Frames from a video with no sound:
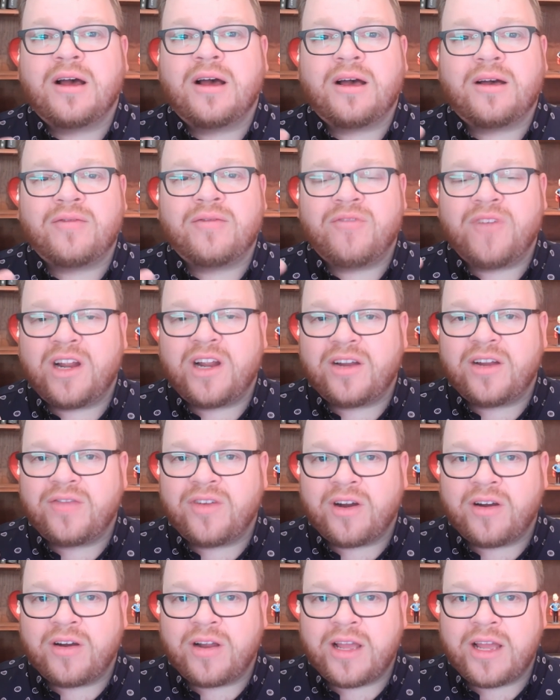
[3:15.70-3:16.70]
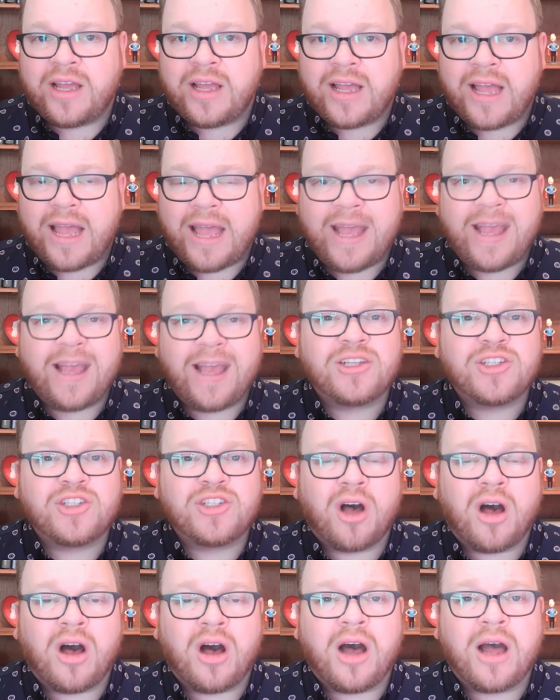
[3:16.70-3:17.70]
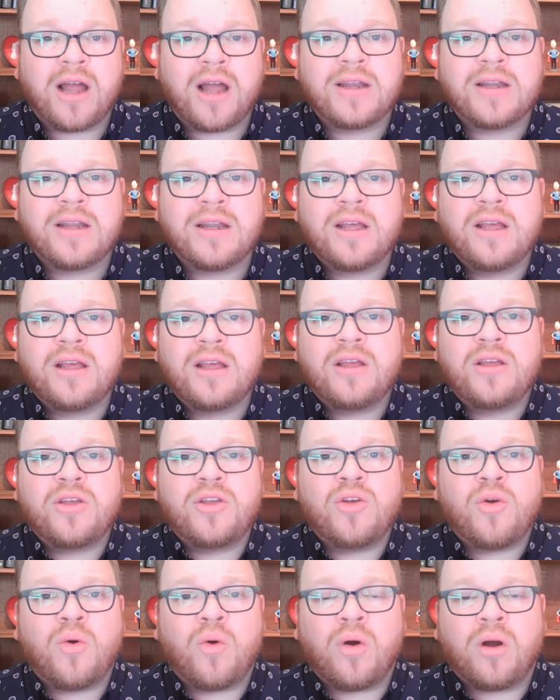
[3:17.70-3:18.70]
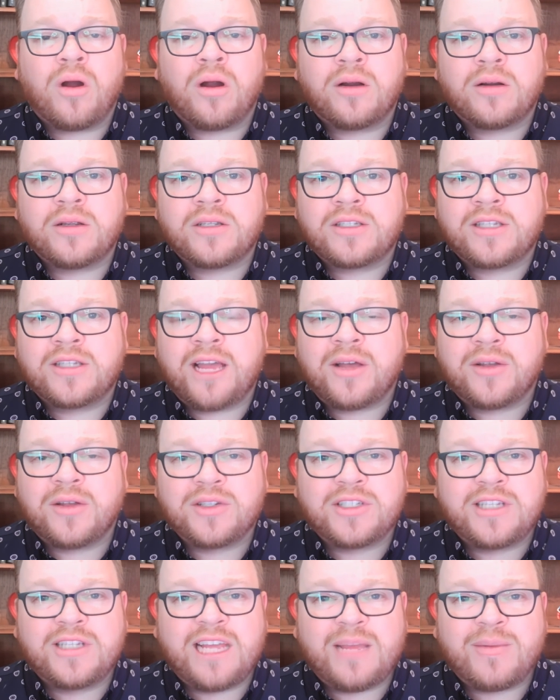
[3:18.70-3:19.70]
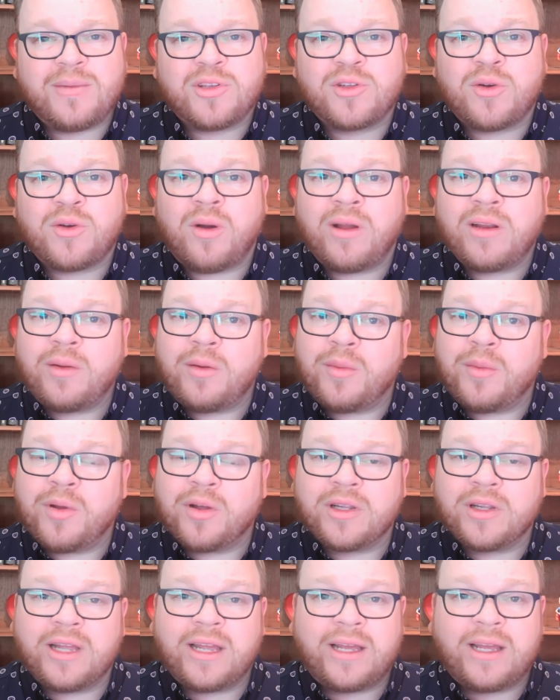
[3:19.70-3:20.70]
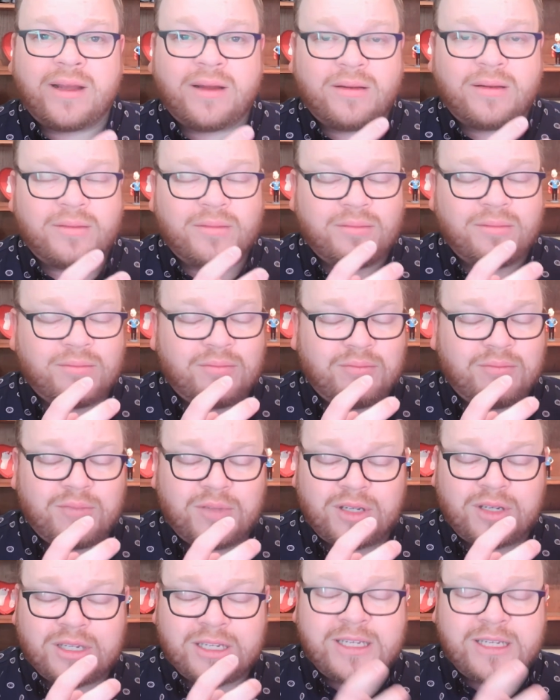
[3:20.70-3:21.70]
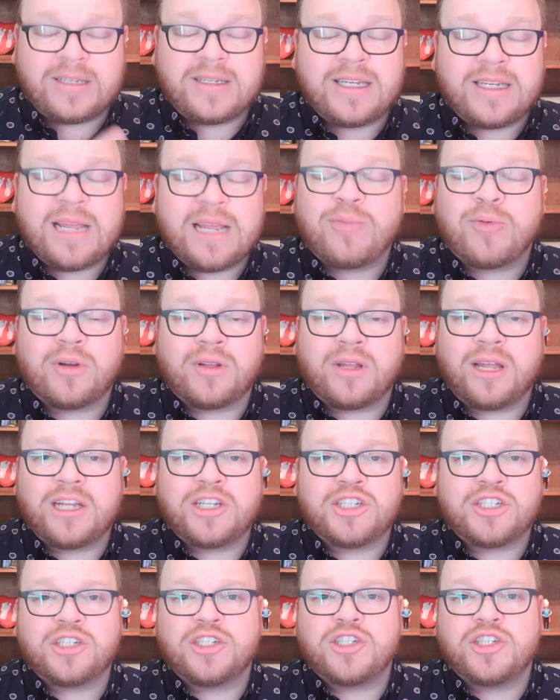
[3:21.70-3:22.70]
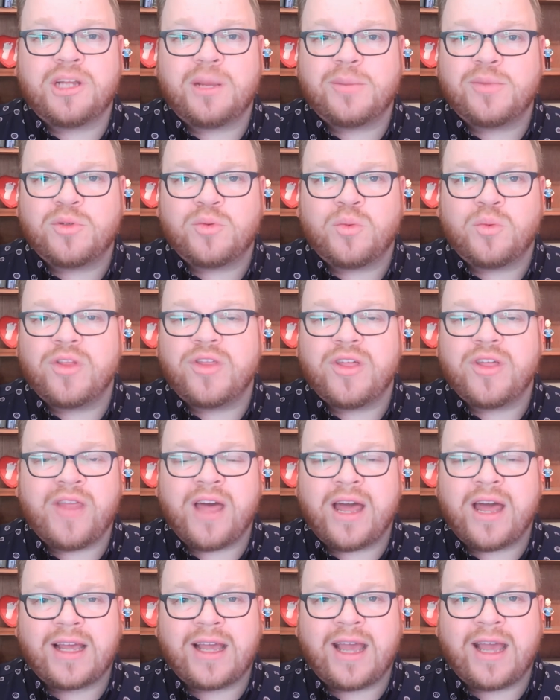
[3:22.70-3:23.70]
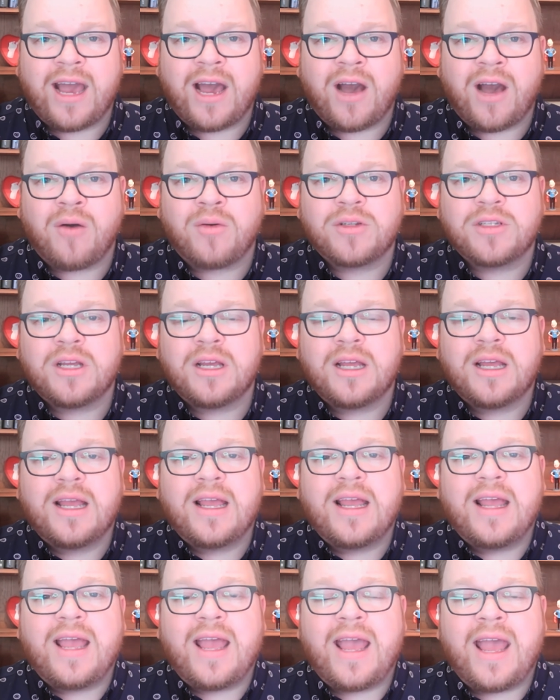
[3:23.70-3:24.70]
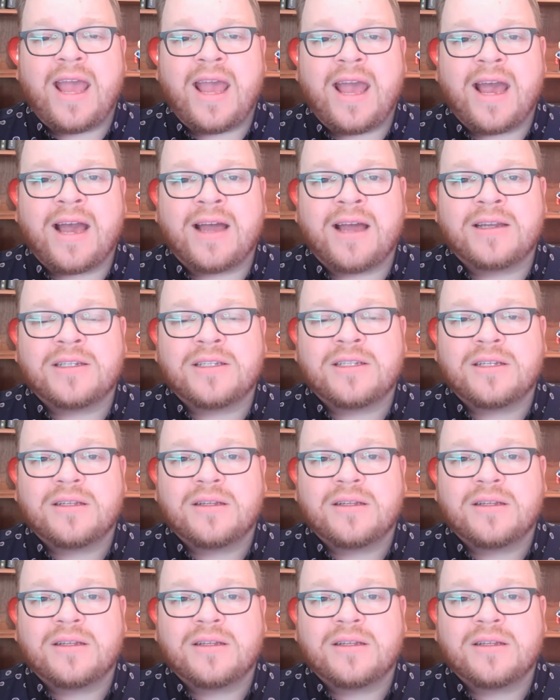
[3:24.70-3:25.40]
very, very hands-on. Your sales team is going to be building deep relationships within that account, and